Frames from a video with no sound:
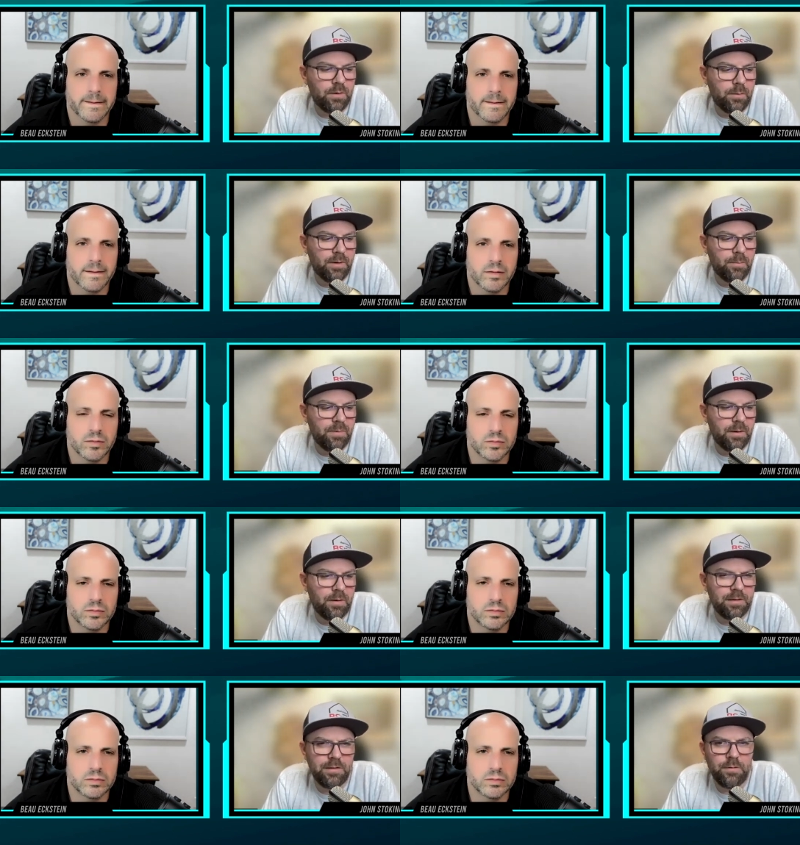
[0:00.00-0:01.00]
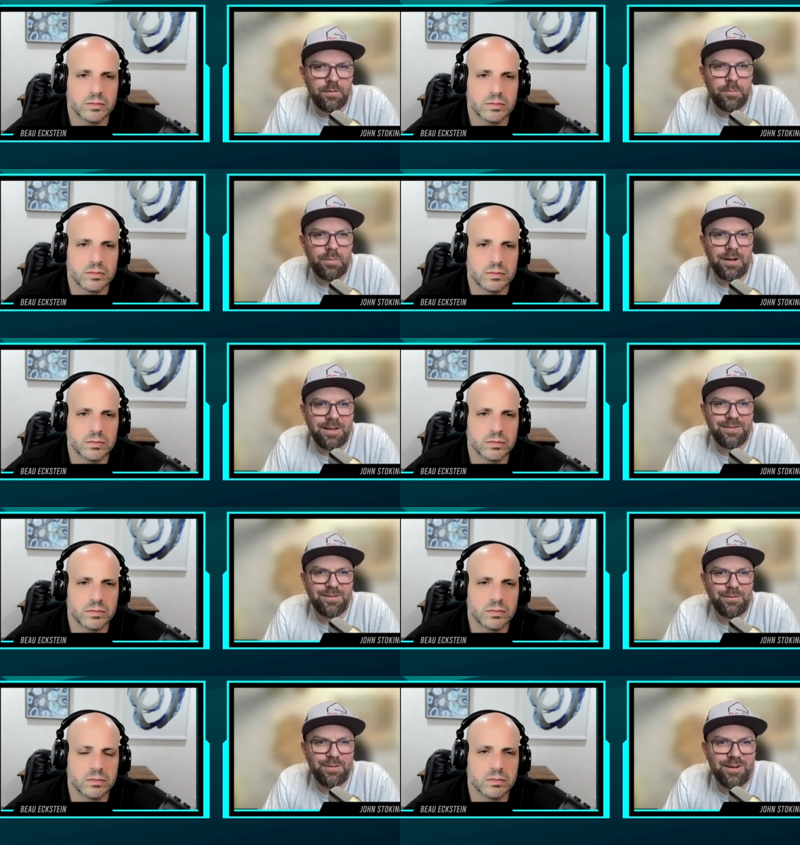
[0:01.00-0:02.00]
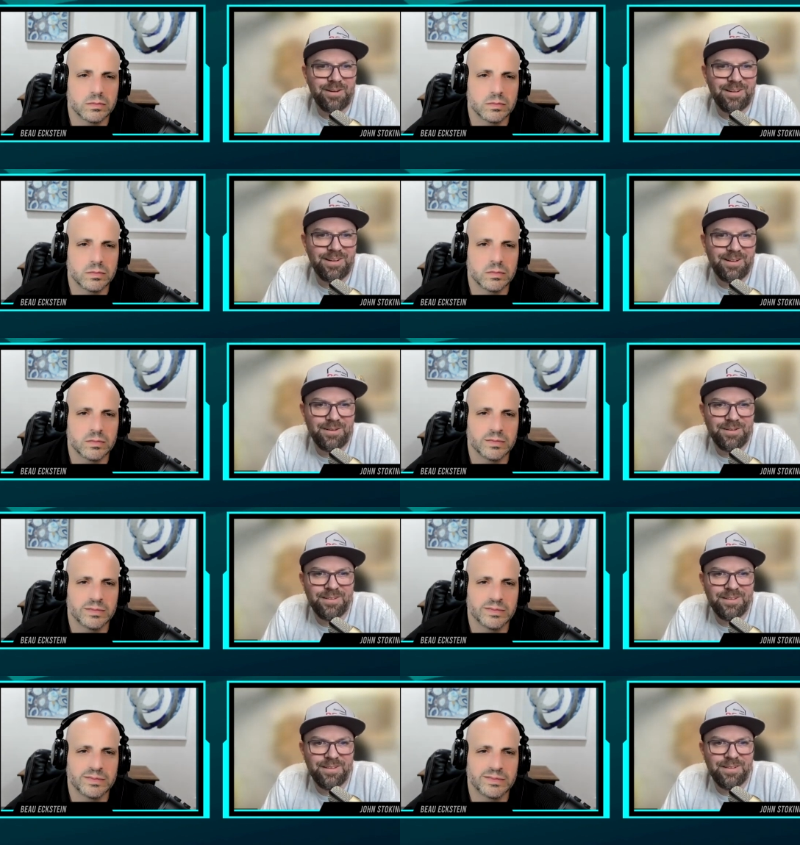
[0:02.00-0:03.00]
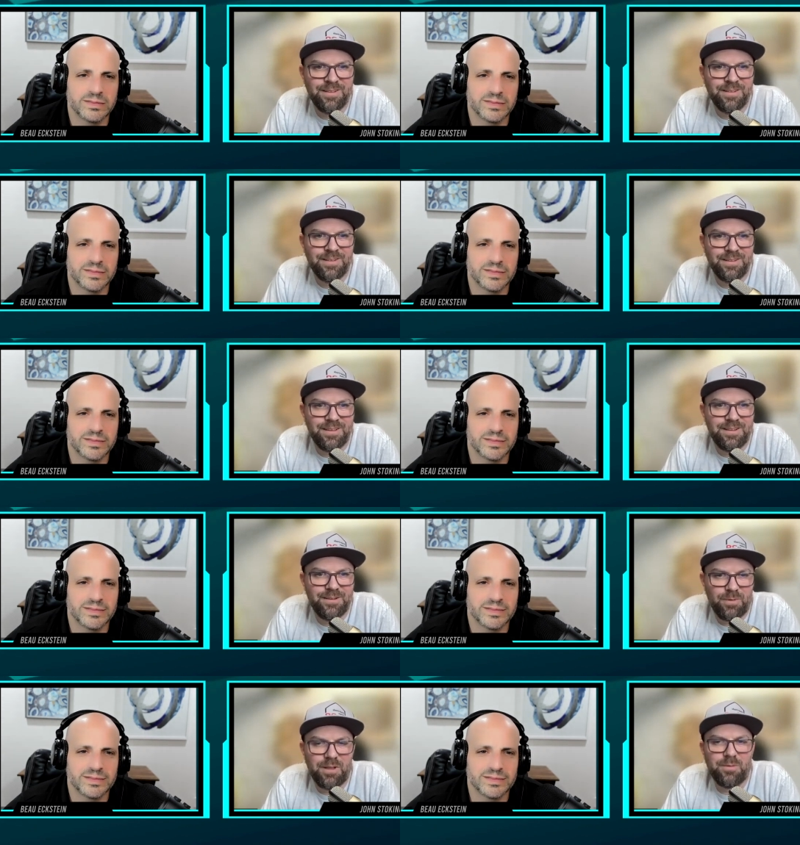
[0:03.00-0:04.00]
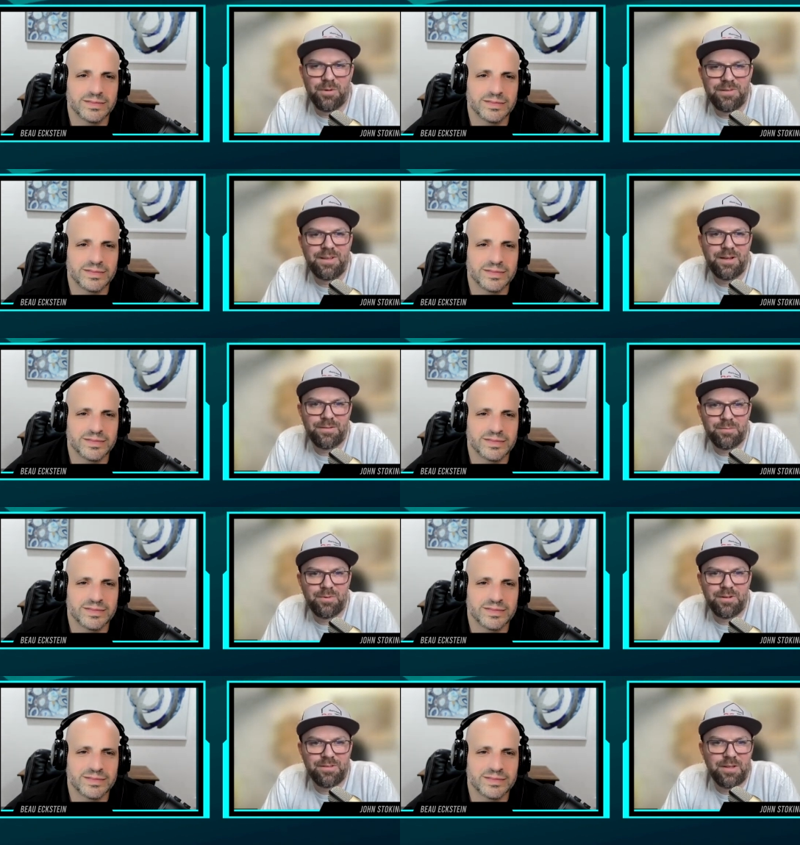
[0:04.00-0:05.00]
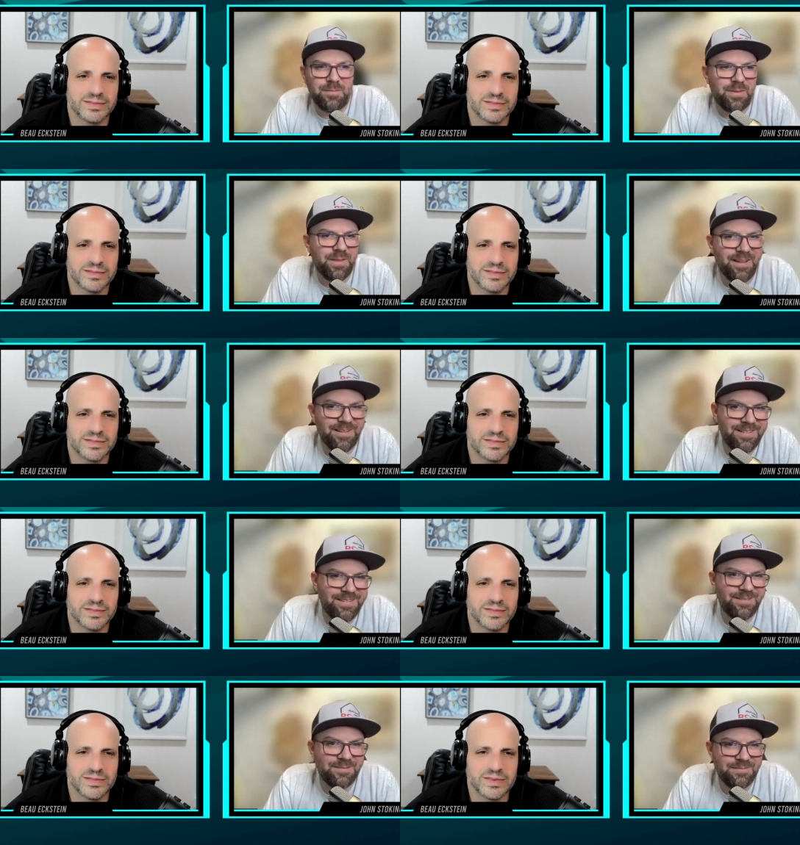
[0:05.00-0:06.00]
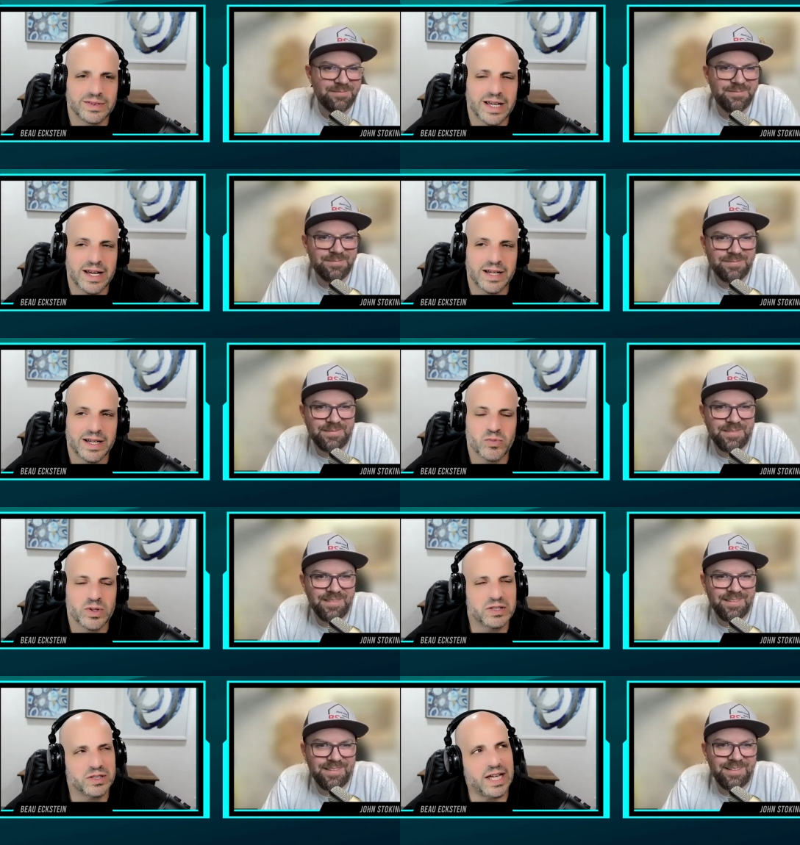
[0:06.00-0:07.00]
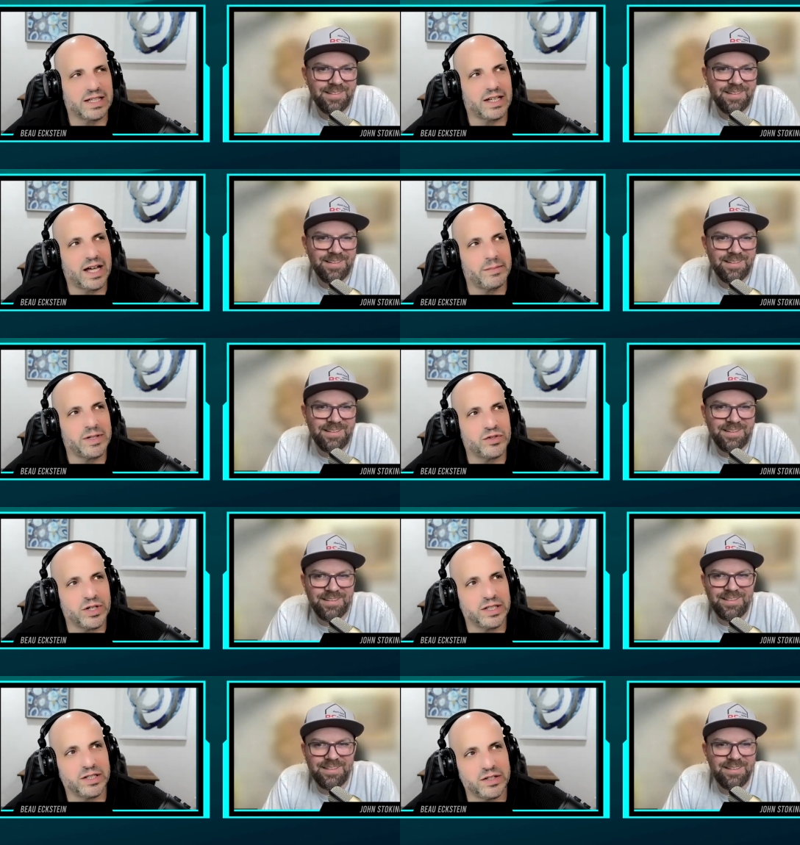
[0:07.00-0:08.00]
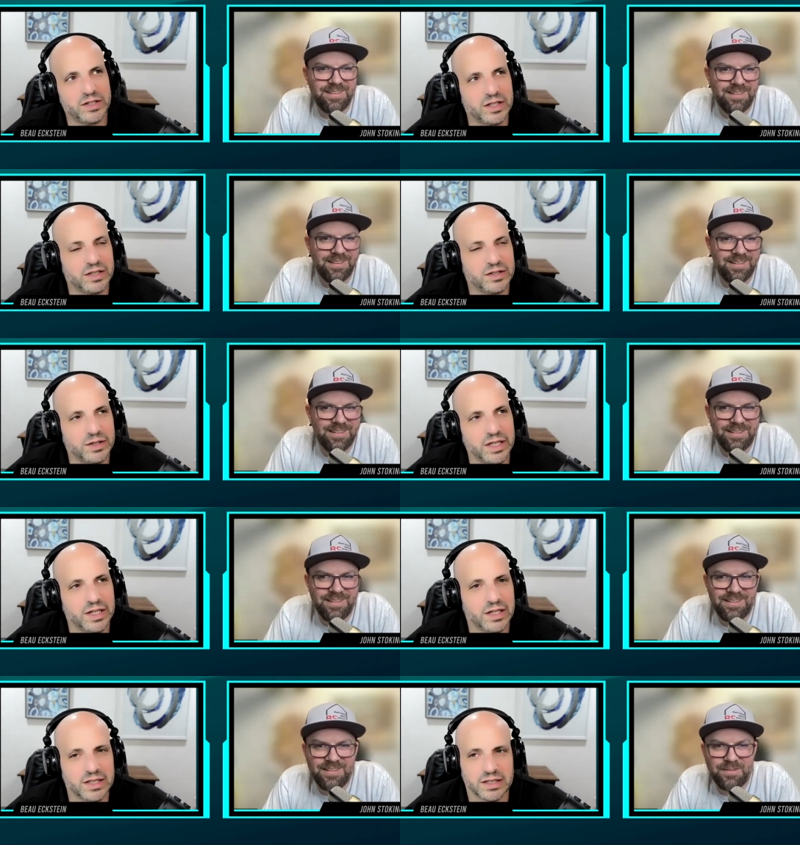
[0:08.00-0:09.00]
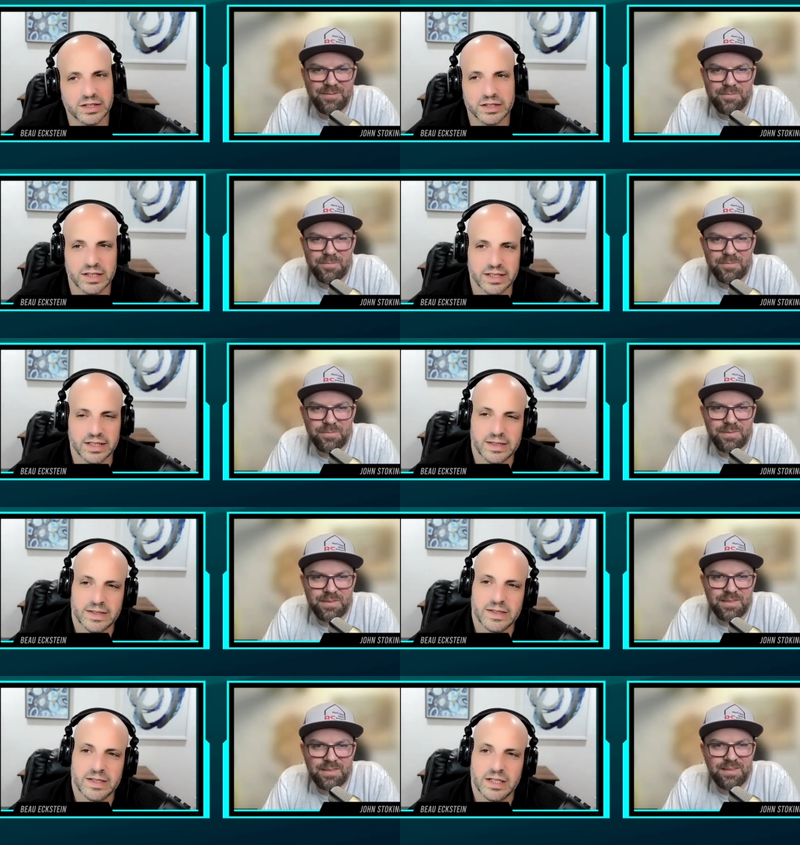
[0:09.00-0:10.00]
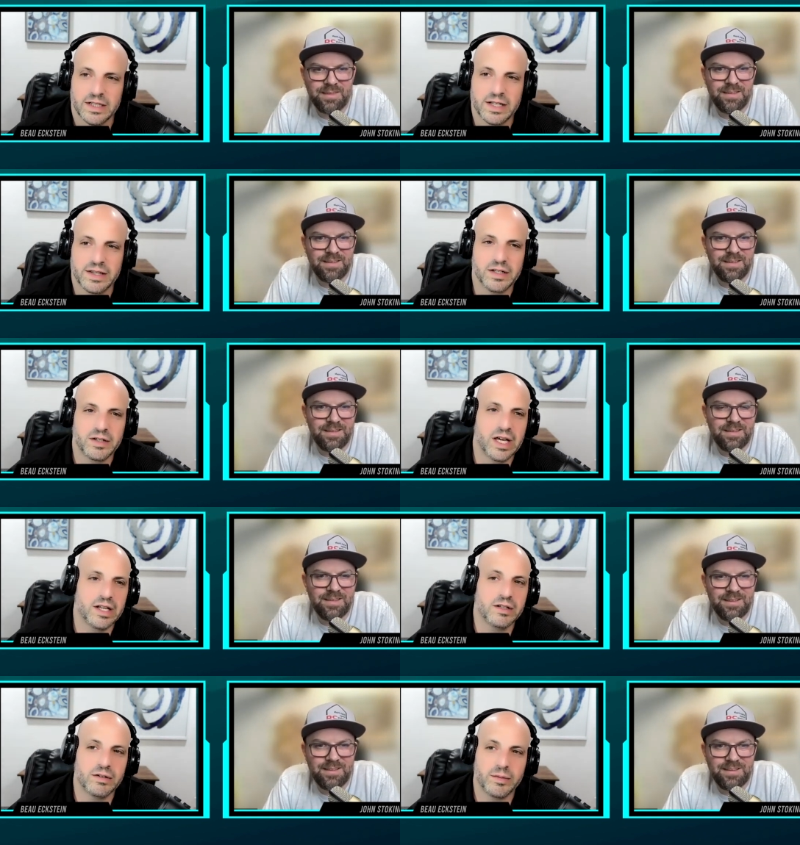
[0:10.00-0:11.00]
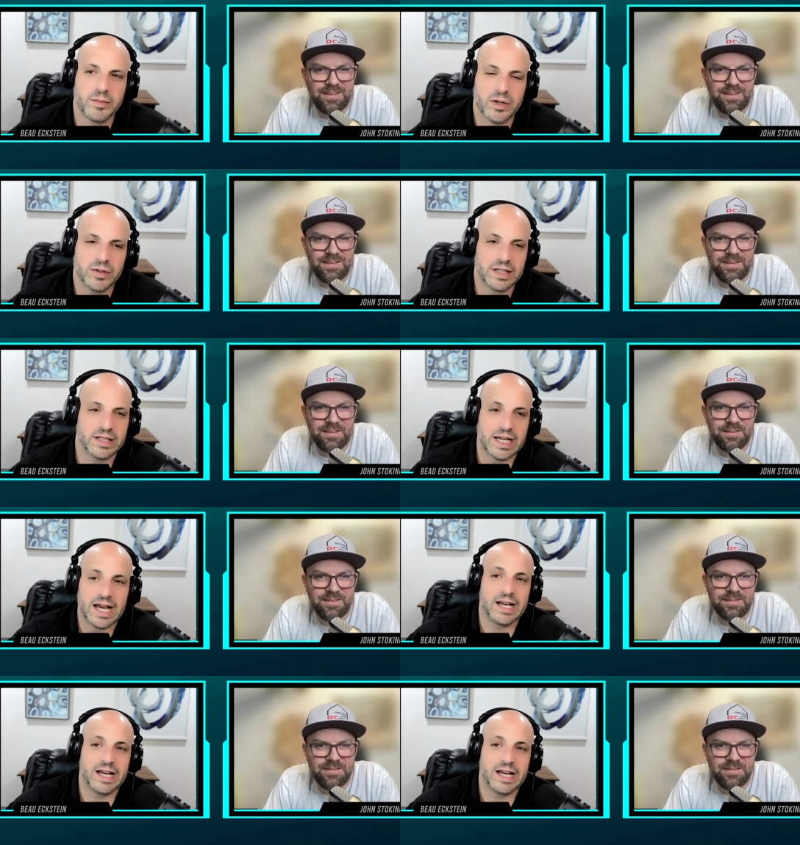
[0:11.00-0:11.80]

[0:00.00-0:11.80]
Speaker 1: coming up there. Actually doing some podcast stuff there. Uh, in while we're in town, so I'm pretty excited about that.
Speaker 2: Yeah, so that I'm intrigued to, to do it here. Cause just like, not that you can't do it remote. Like the guy I